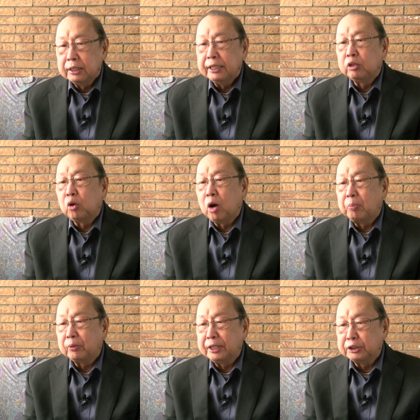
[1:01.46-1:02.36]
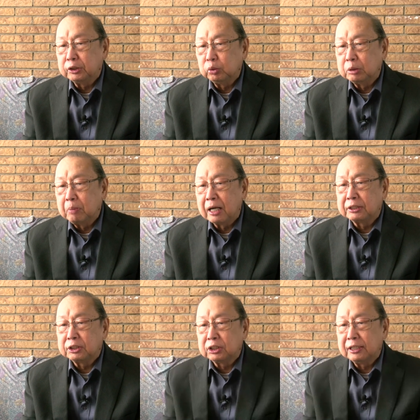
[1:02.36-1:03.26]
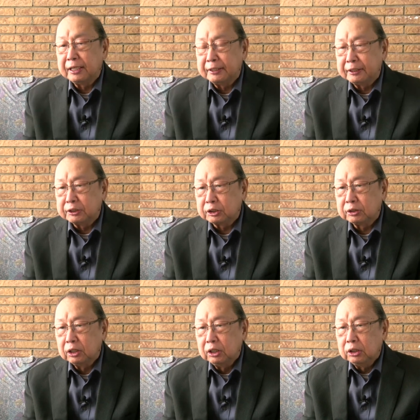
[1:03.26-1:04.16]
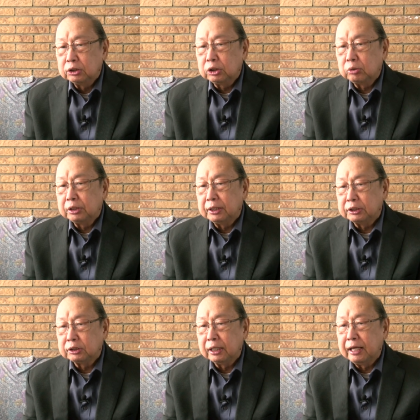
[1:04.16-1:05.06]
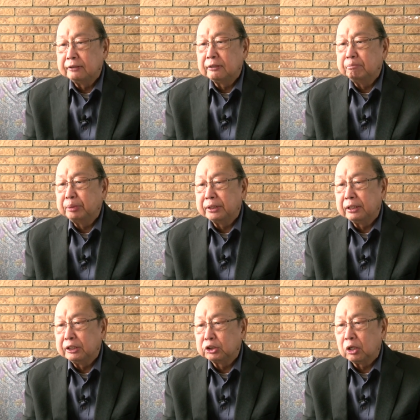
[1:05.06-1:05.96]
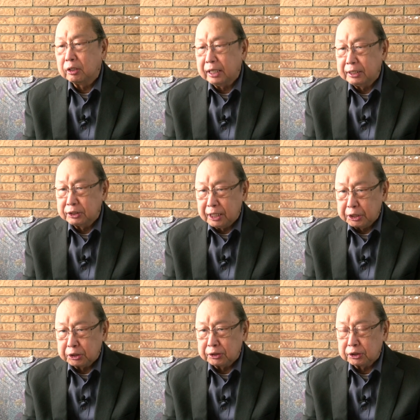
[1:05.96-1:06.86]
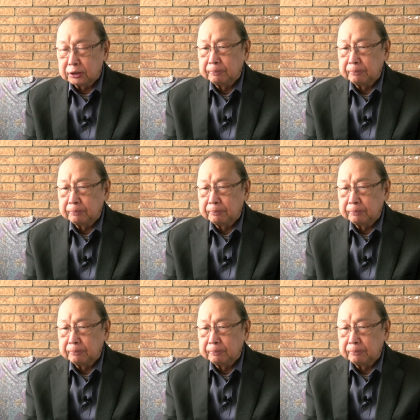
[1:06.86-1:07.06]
in cooperation with Marxist-Leninist, socialist and anti-imperialist organizations.